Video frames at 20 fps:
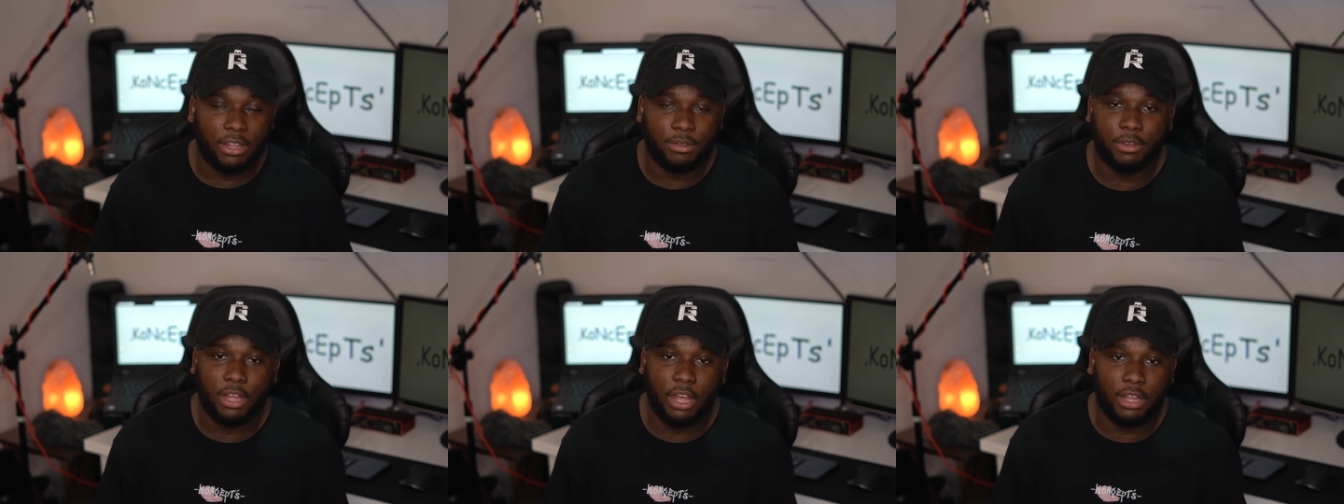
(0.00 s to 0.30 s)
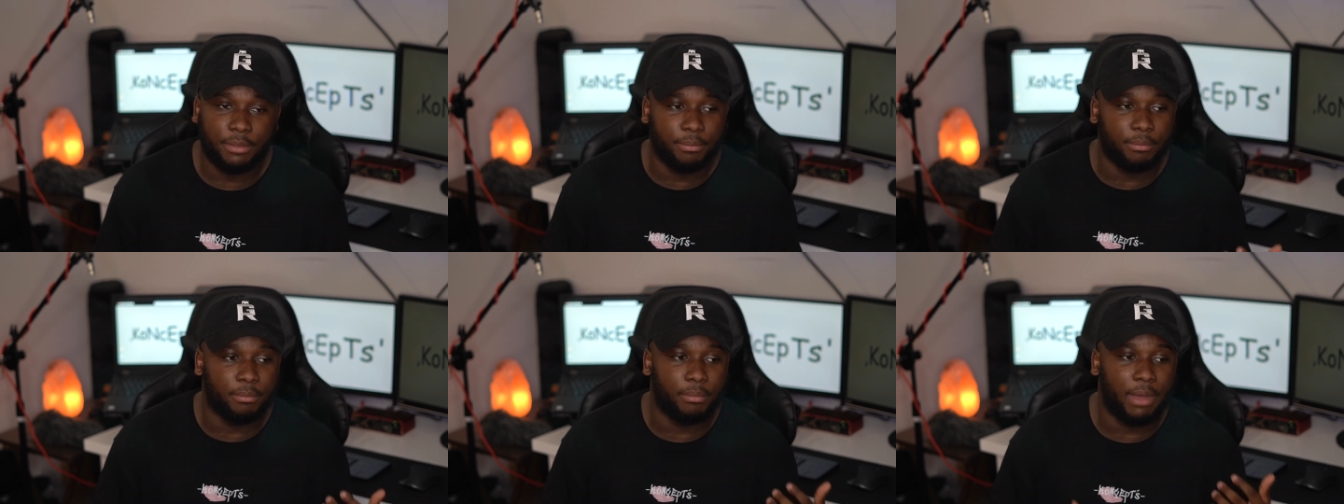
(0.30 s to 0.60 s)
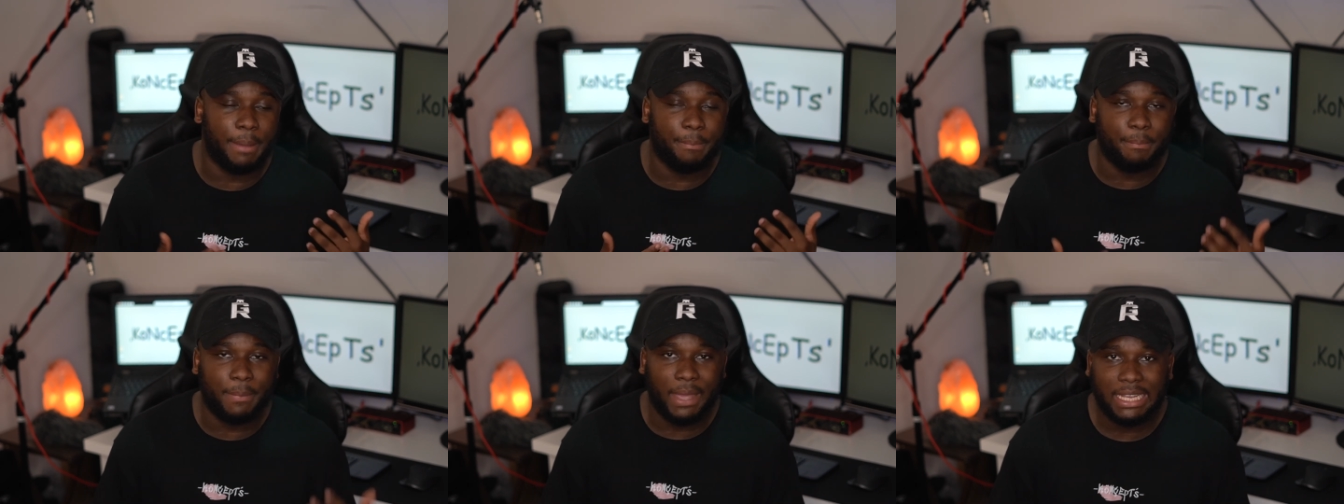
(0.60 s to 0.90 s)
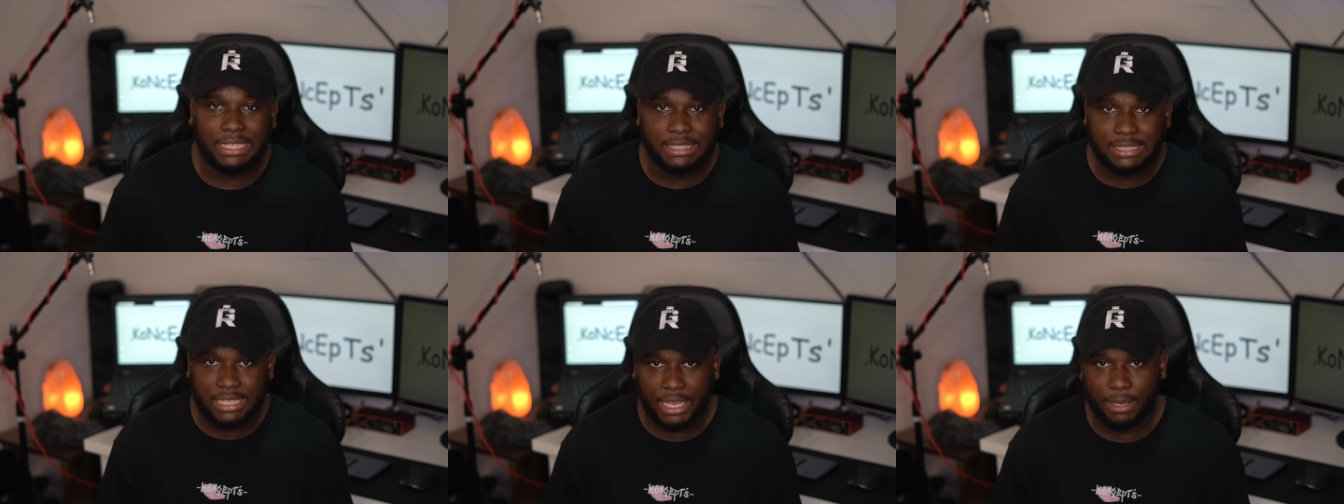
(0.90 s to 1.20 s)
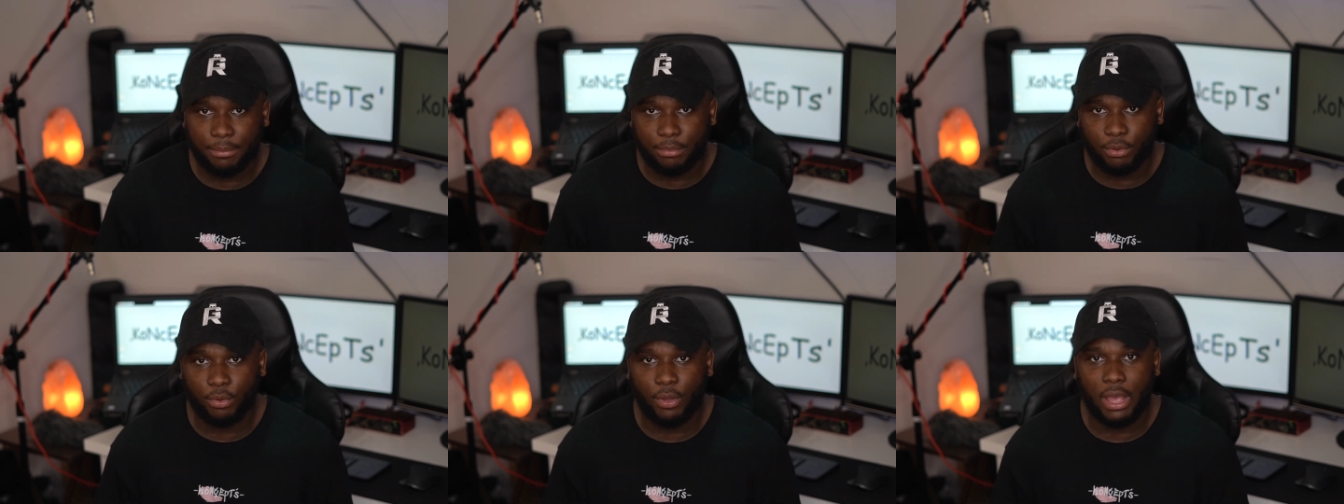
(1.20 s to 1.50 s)
on my main
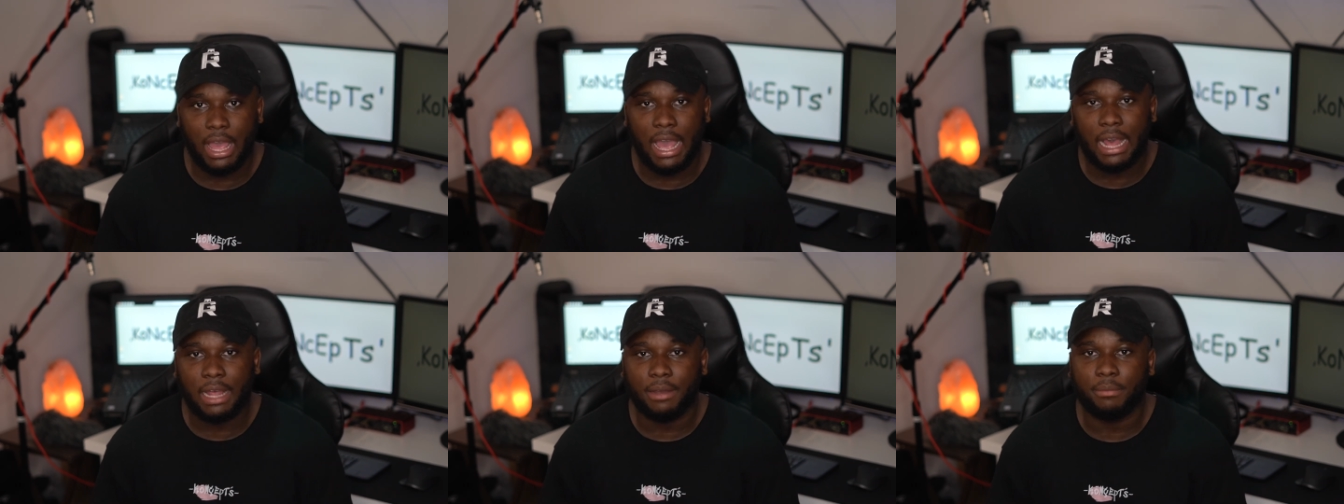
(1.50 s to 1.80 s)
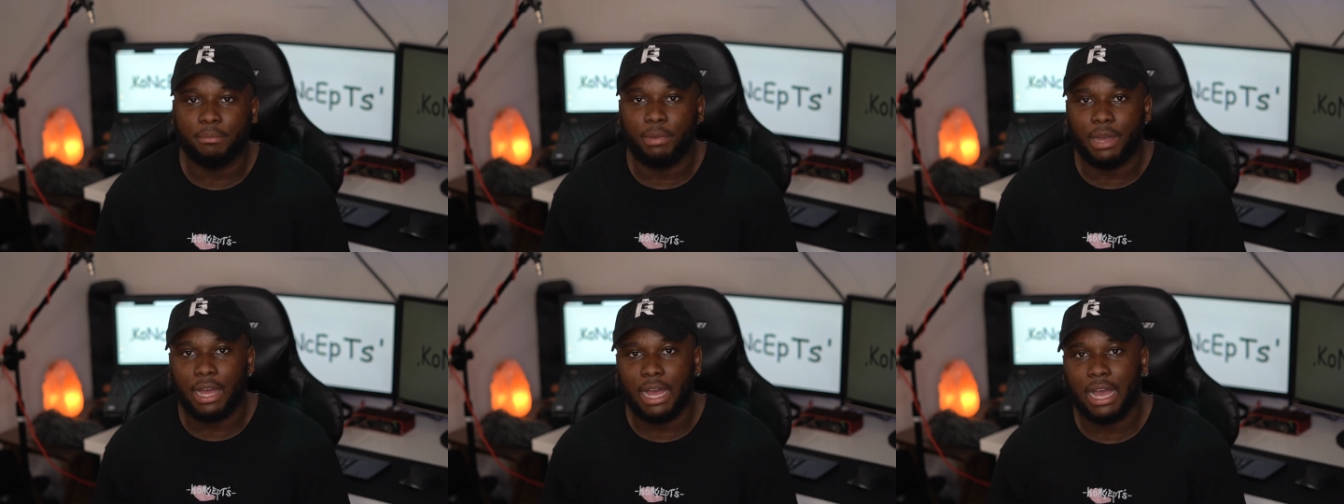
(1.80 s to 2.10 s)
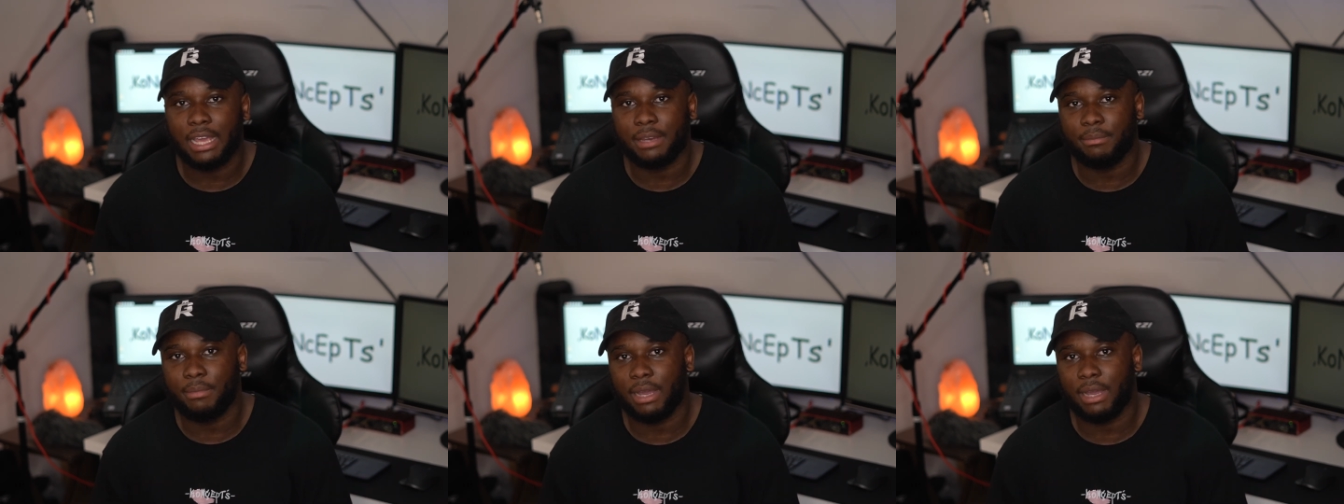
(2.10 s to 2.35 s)
table and behind